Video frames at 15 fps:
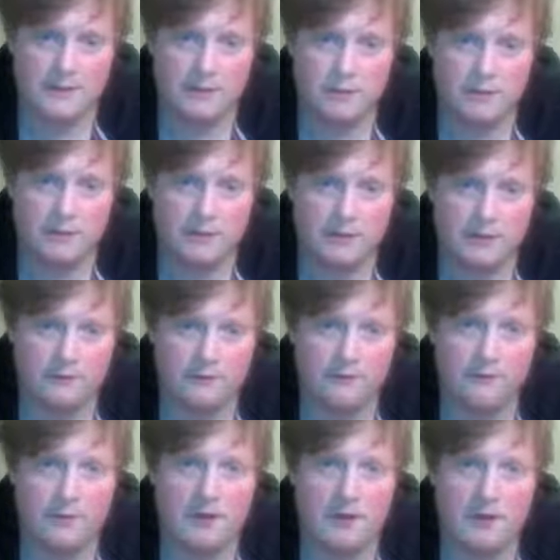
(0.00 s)
he took on
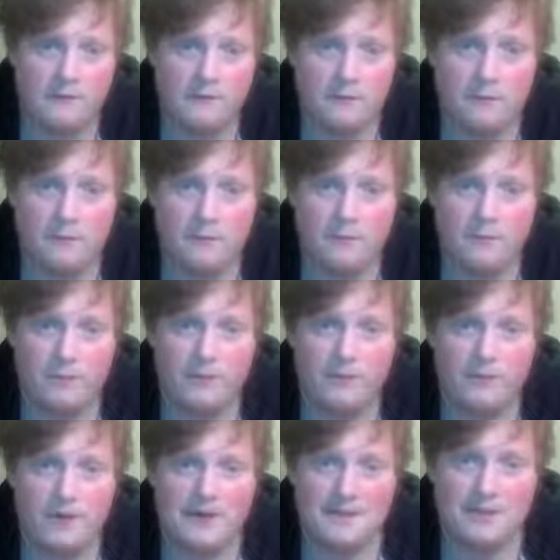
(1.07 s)
a5. But
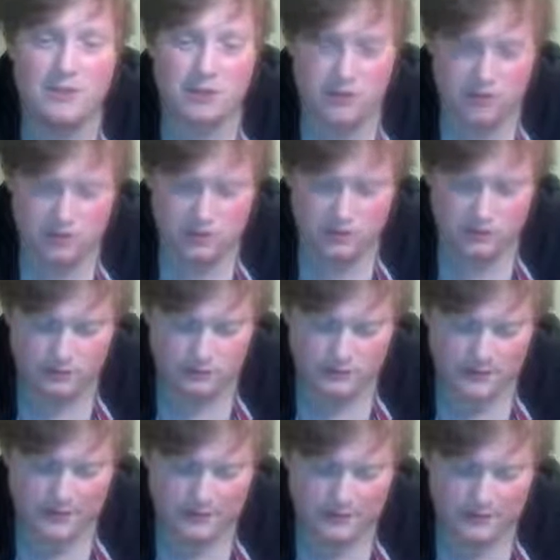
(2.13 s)
that's just
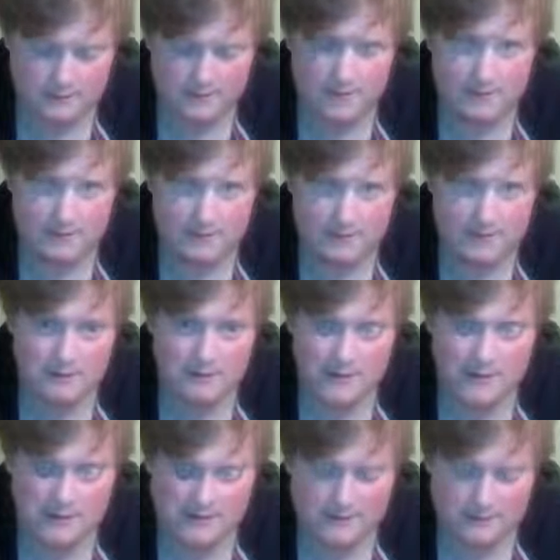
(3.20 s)
losing,
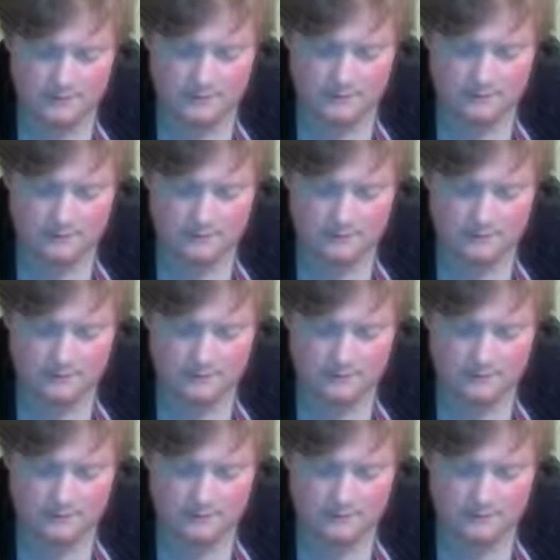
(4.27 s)
isn't it?